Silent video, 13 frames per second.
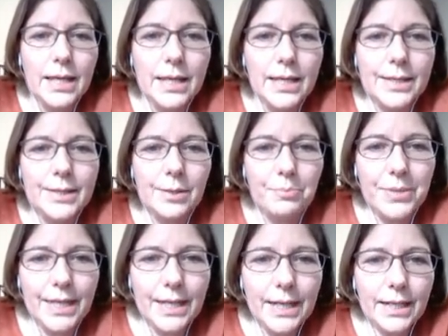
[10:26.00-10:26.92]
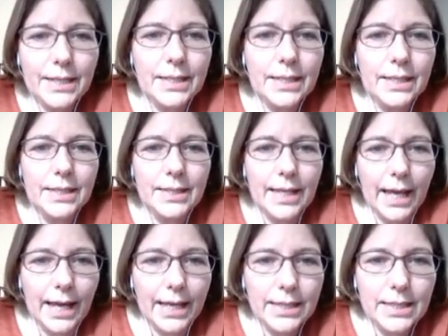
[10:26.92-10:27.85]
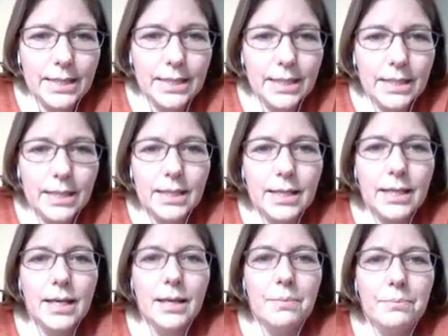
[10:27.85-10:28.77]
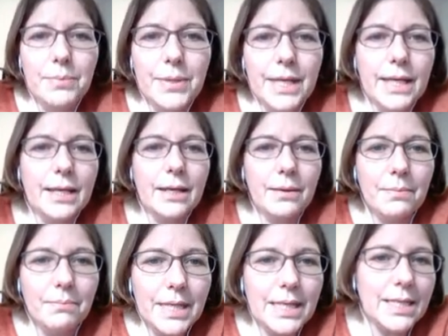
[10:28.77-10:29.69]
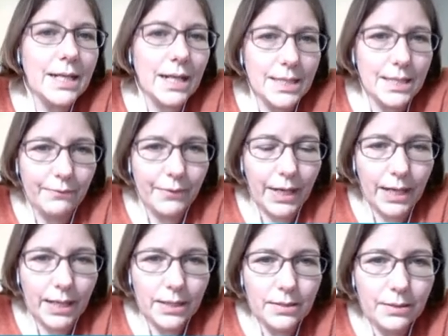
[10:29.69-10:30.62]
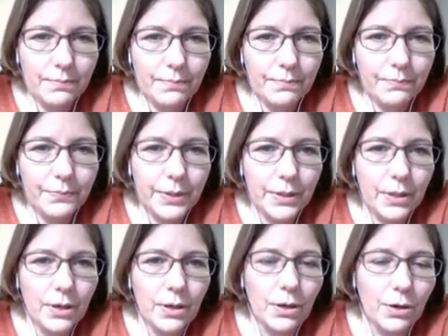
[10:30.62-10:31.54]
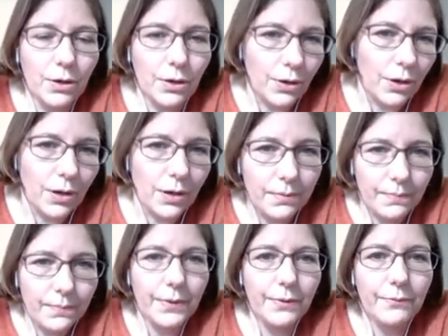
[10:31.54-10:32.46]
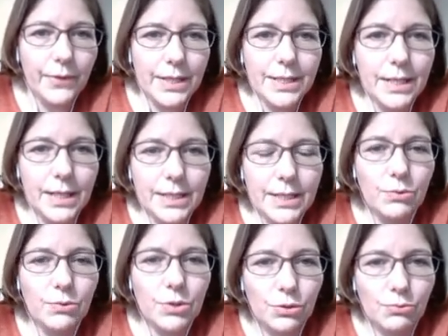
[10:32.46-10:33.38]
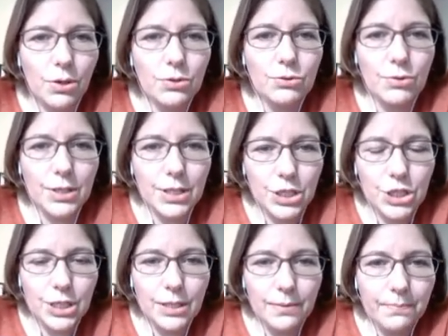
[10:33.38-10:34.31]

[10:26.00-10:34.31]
it appeared that being misclassified or ventilated with the wrong strategy